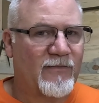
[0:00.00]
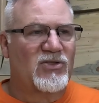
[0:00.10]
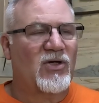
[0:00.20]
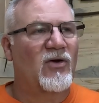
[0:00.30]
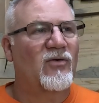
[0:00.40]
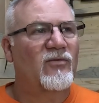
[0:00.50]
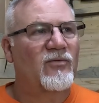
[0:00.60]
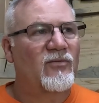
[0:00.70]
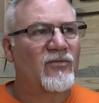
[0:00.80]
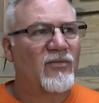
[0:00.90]
So
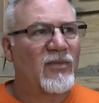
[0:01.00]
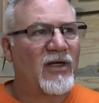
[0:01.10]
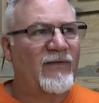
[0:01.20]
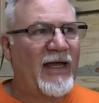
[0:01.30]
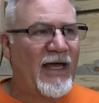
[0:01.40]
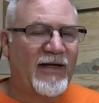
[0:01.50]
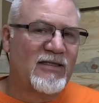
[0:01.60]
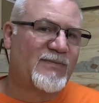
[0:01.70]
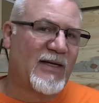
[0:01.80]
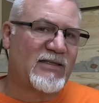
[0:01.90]
if I had
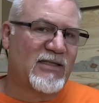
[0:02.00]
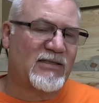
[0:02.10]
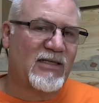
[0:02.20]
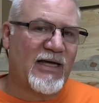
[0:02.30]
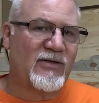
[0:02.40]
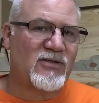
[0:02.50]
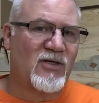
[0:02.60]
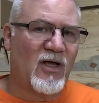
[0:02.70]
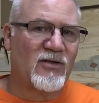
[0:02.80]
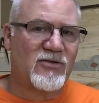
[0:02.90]
to spend
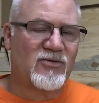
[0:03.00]
$60,000